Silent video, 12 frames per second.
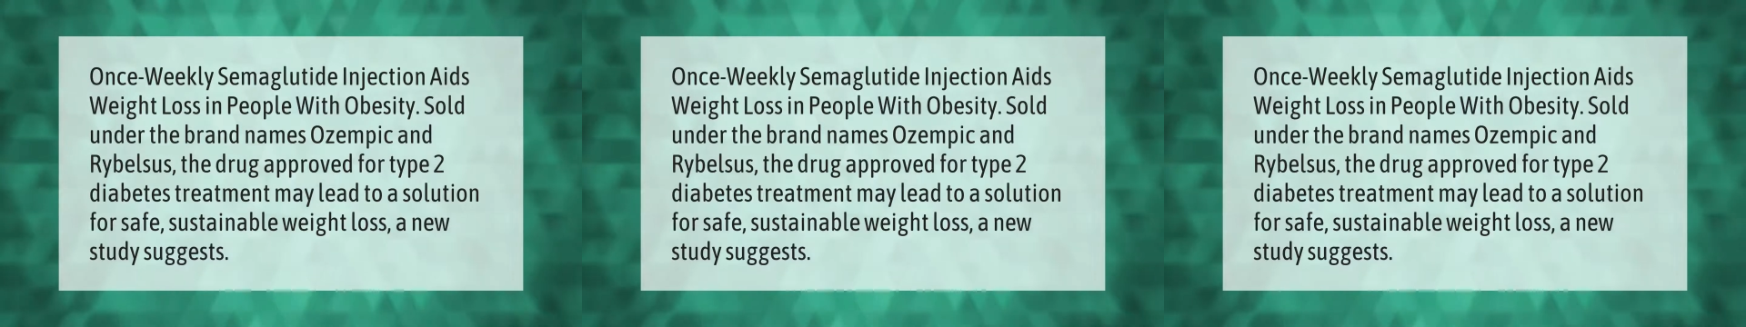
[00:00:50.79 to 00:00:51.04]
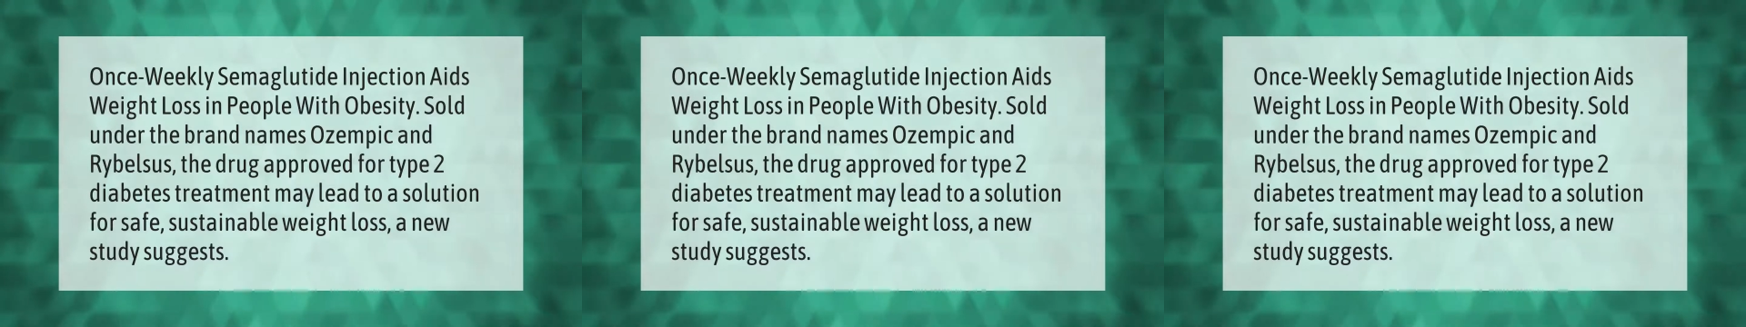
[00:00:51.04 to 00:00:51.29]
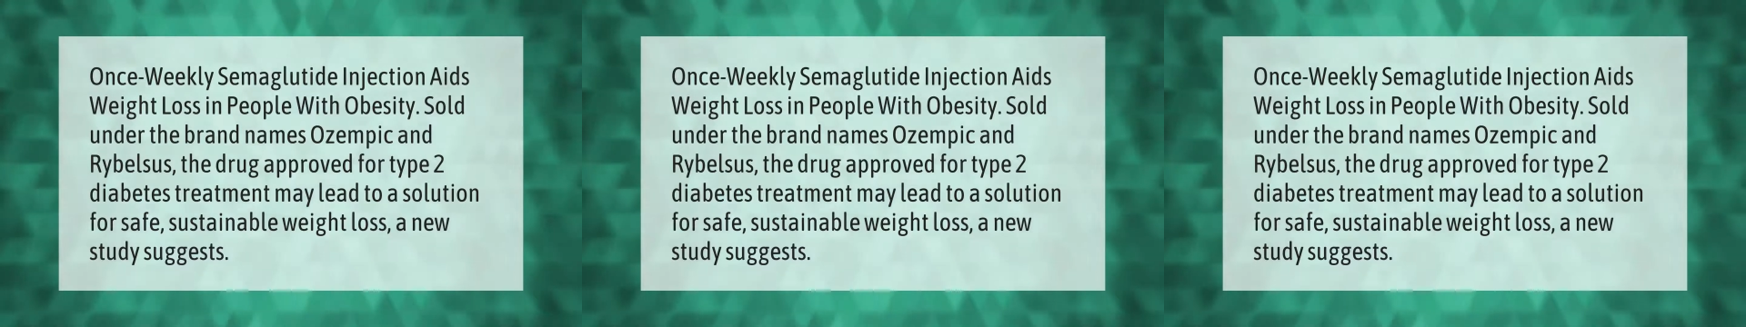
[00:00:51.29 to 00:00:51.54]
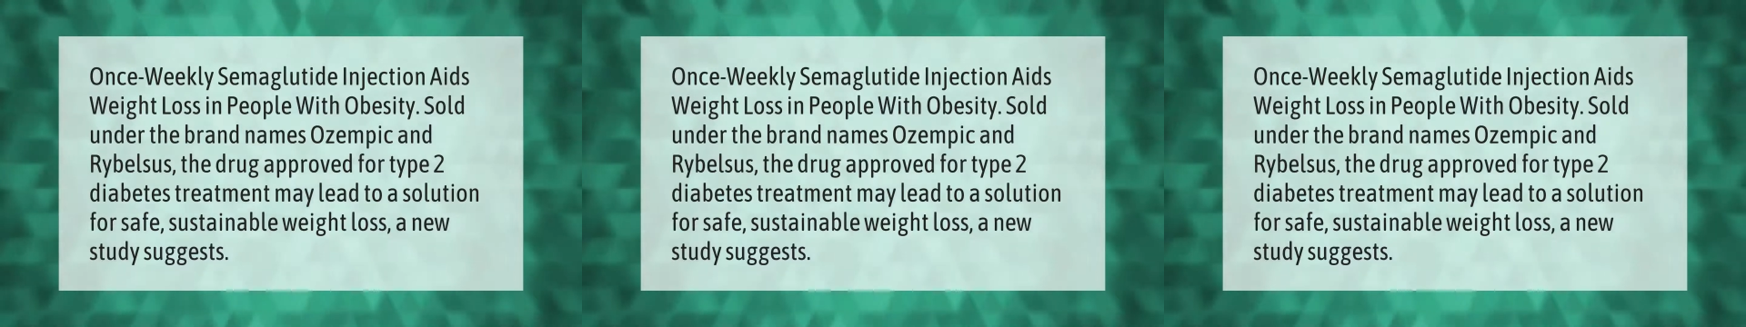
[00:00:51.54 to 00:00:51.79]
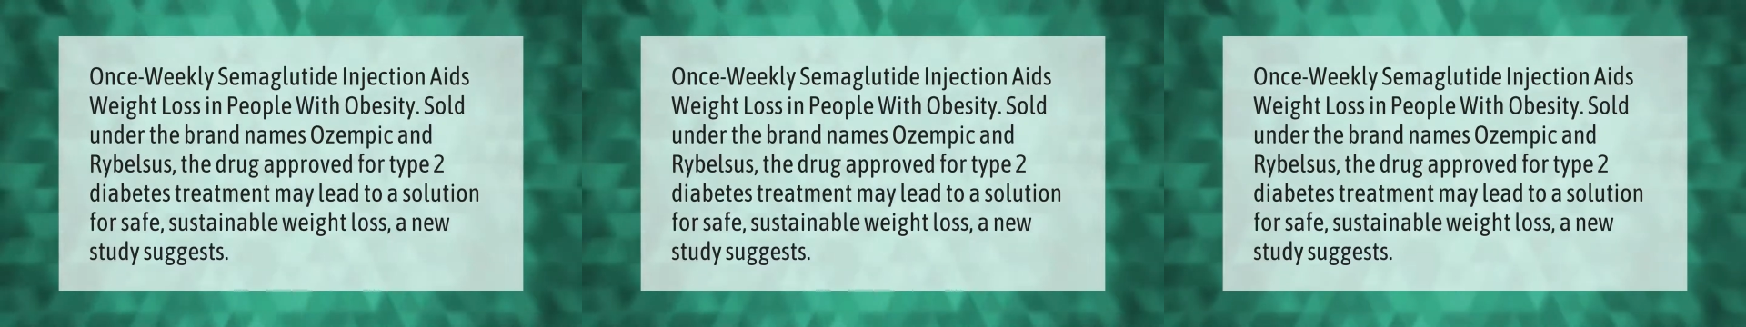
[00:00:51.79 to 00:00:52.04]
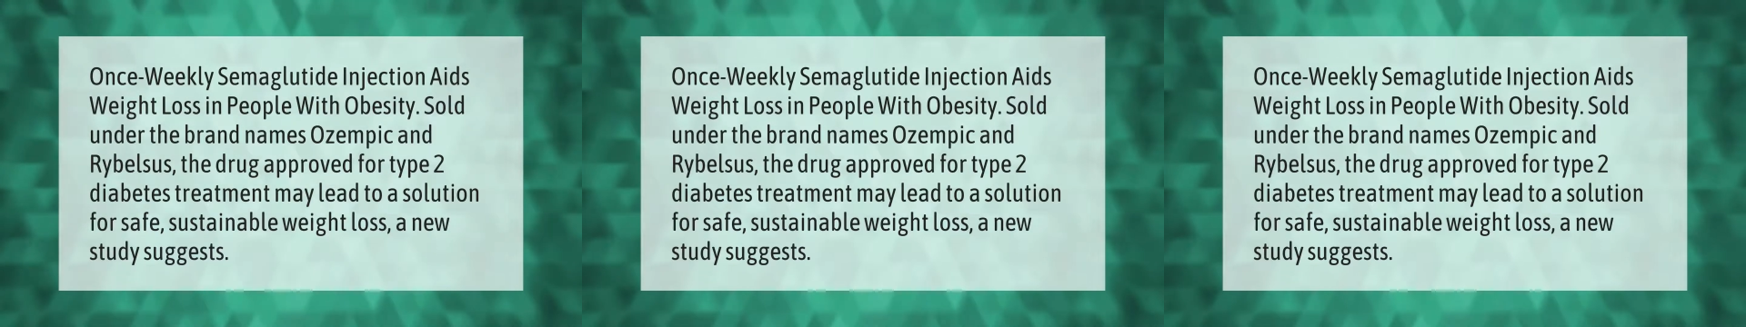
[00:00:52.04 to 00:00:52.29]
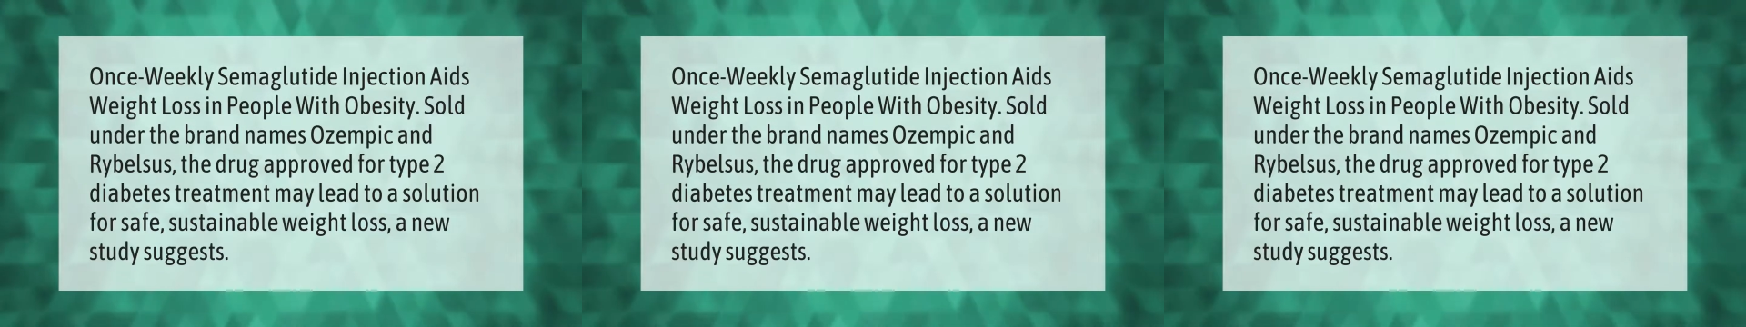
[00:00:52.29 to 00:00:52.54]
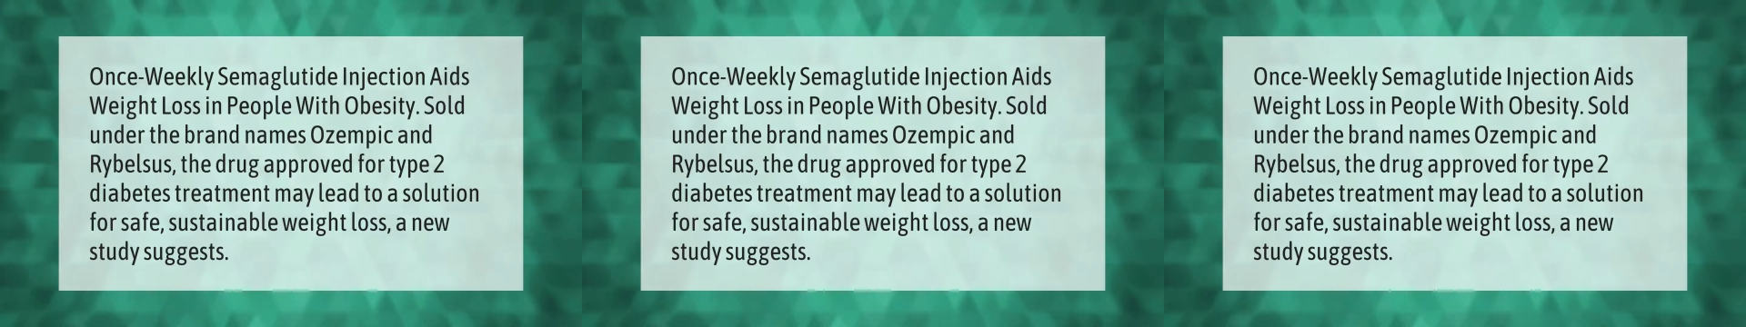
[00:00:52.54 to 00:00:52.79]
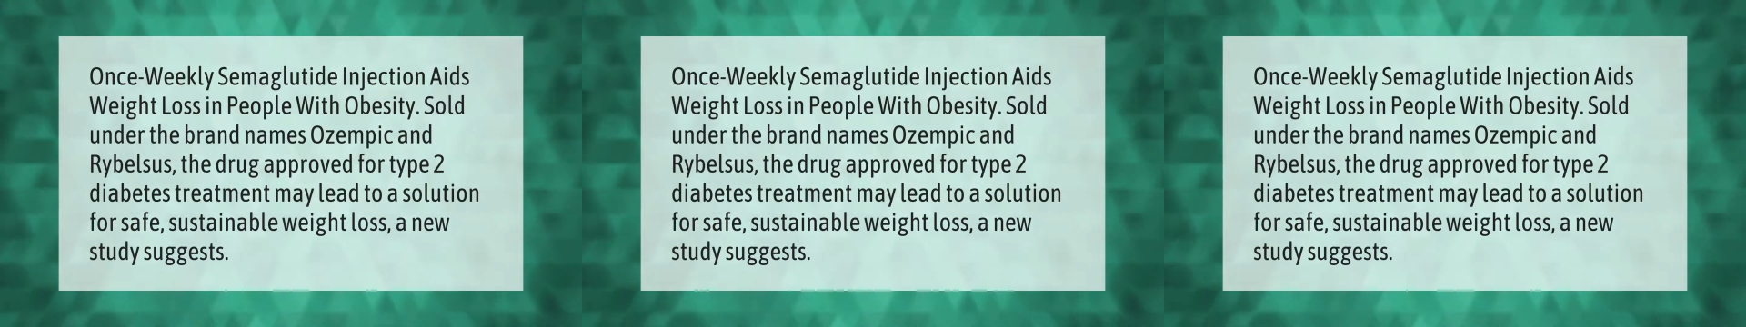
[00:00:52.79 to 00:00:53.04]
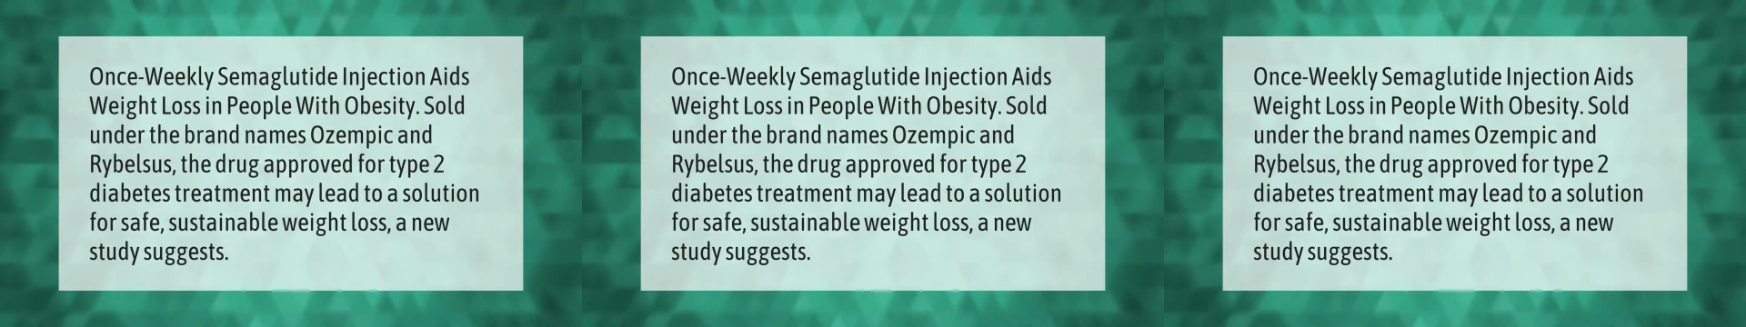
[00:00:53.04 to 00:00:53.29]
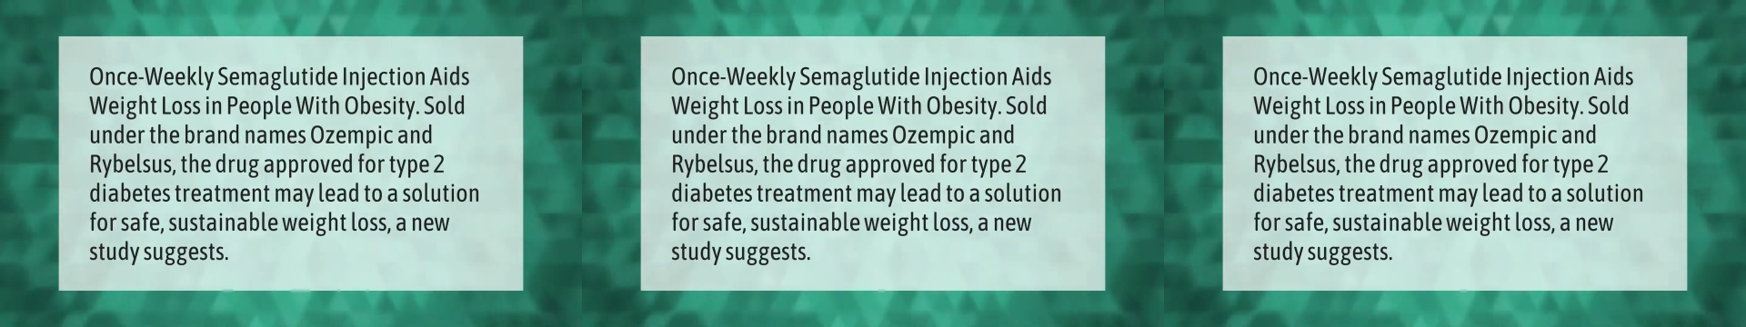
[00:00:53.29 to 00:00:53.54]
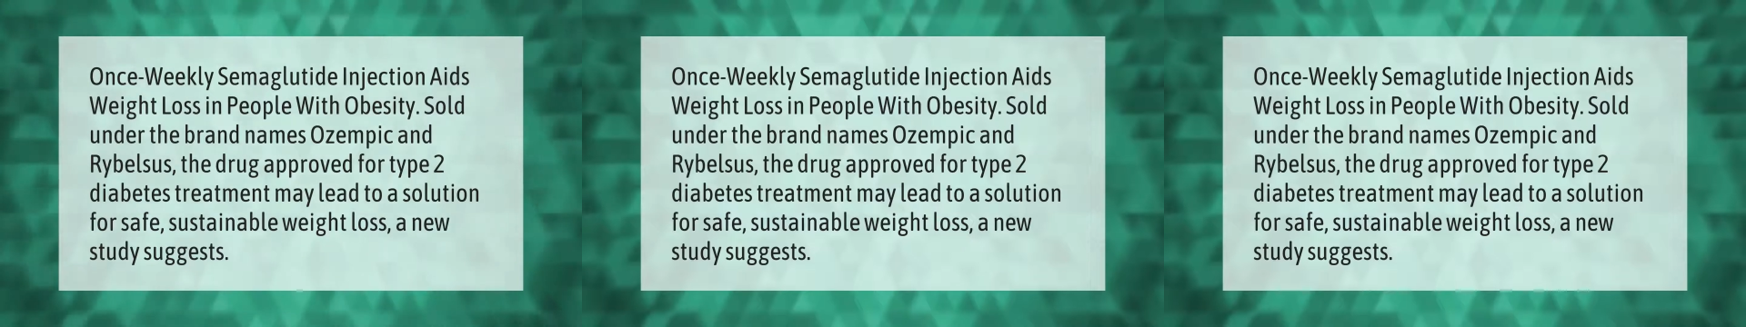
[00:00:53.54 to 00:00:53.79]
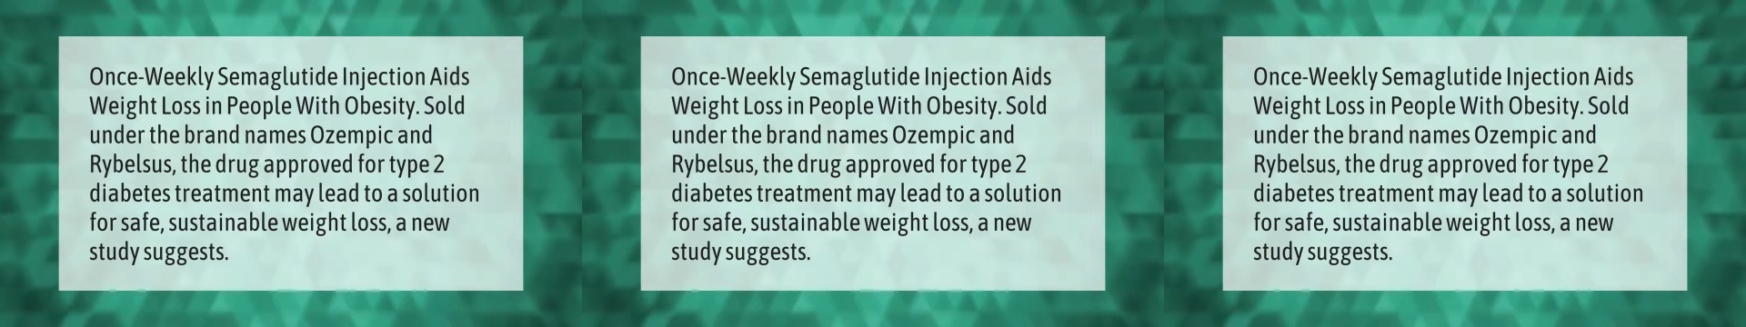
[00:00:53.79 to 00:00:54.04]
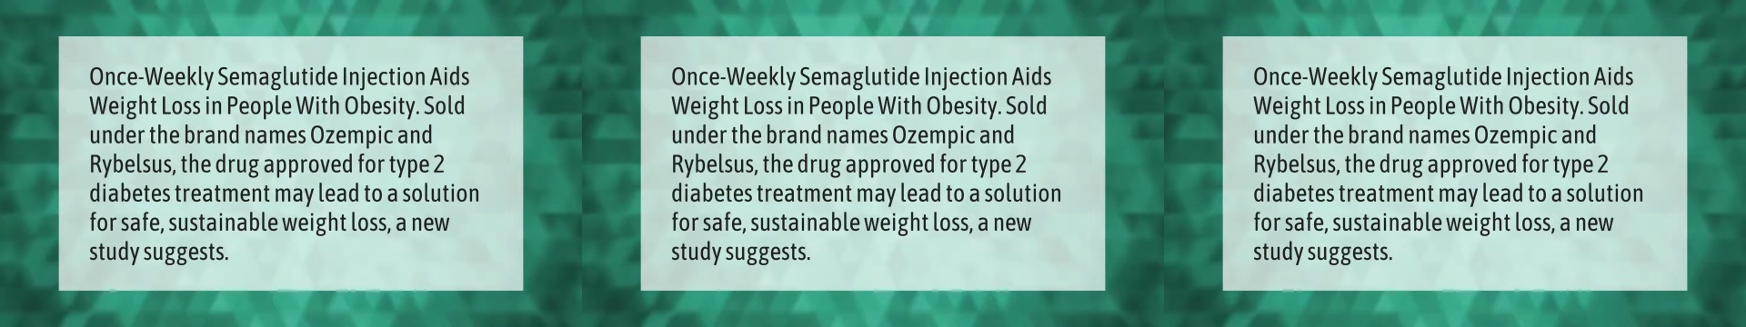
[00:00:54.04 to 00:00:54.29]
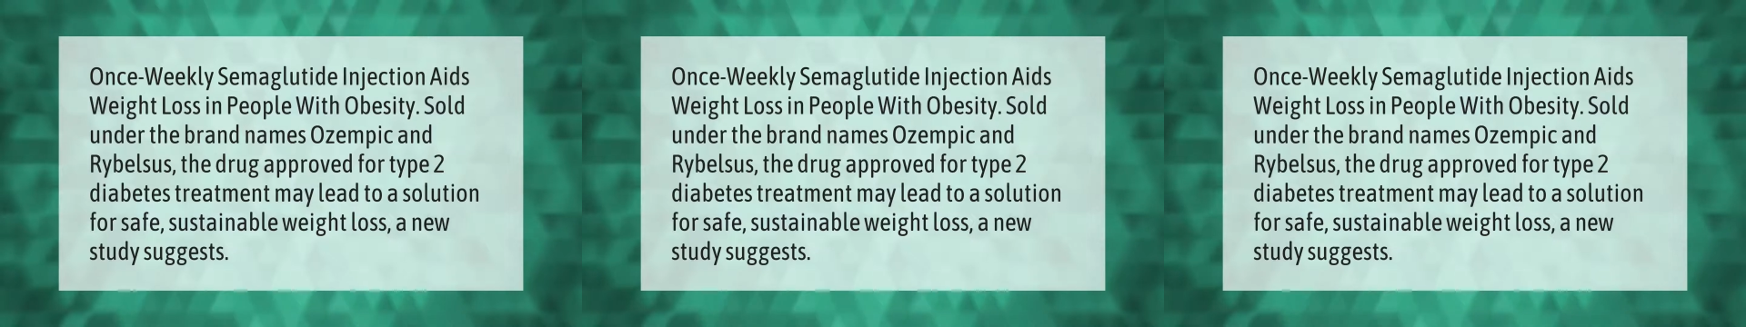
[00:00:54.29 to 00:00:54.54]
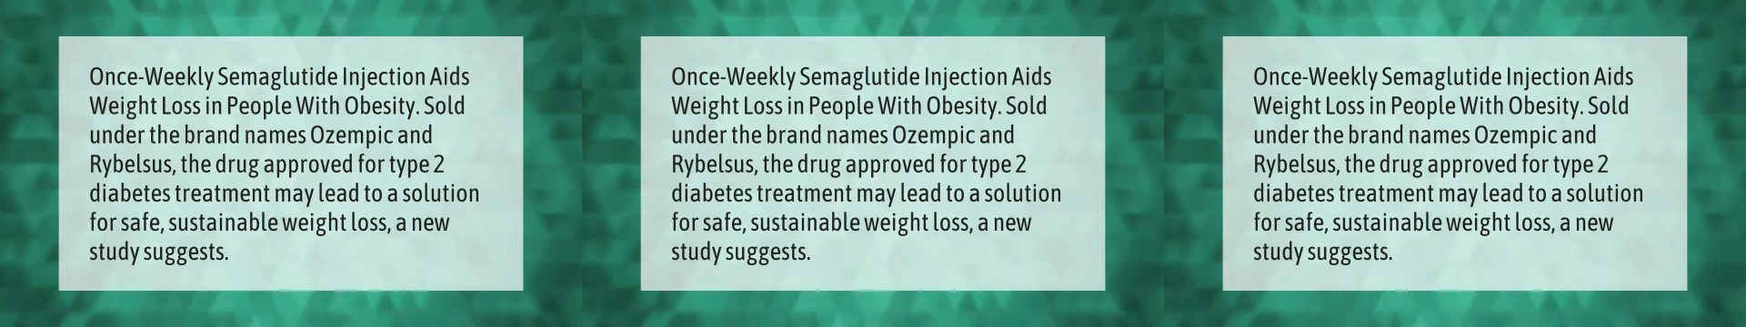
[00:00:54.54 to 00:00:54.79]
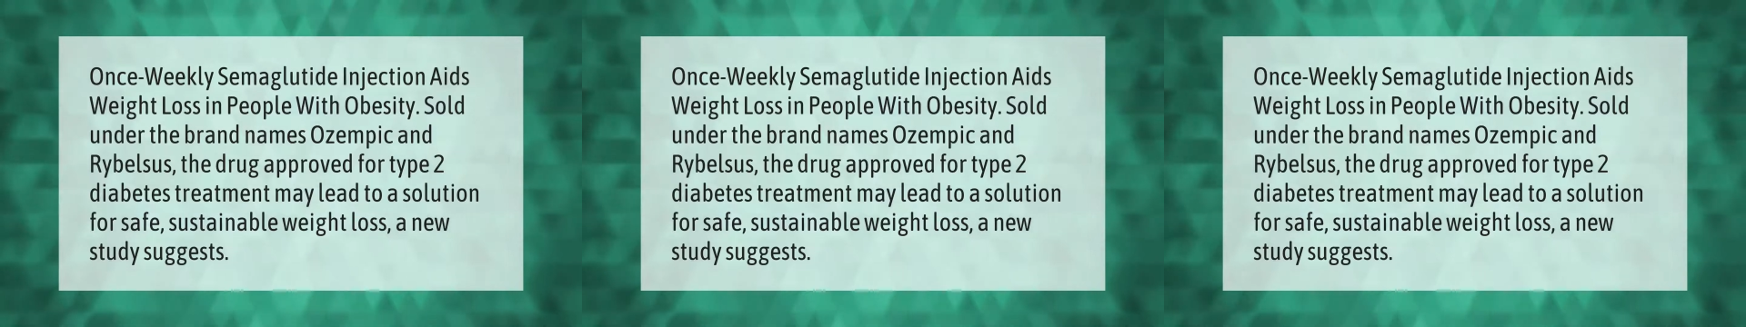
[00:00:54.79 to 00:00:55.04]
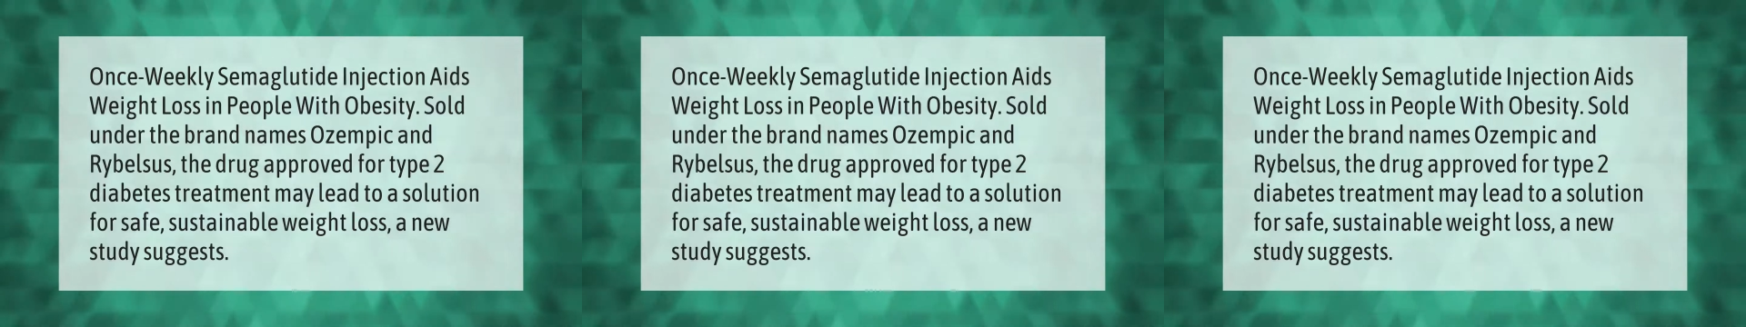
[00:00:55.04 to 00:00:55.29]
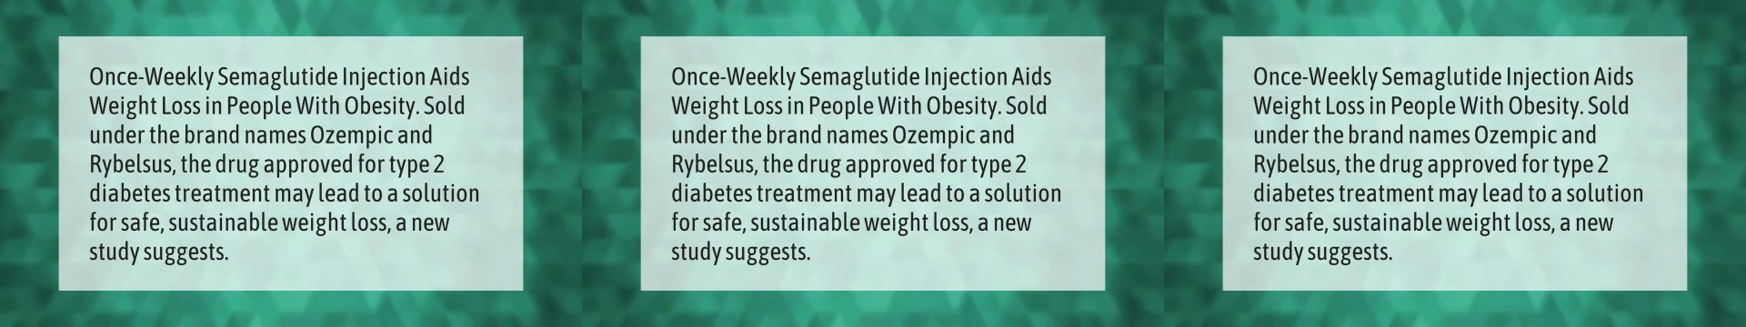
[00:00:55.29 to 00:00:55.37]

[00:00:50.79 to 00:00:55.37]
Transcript: [unreadable: no face in view]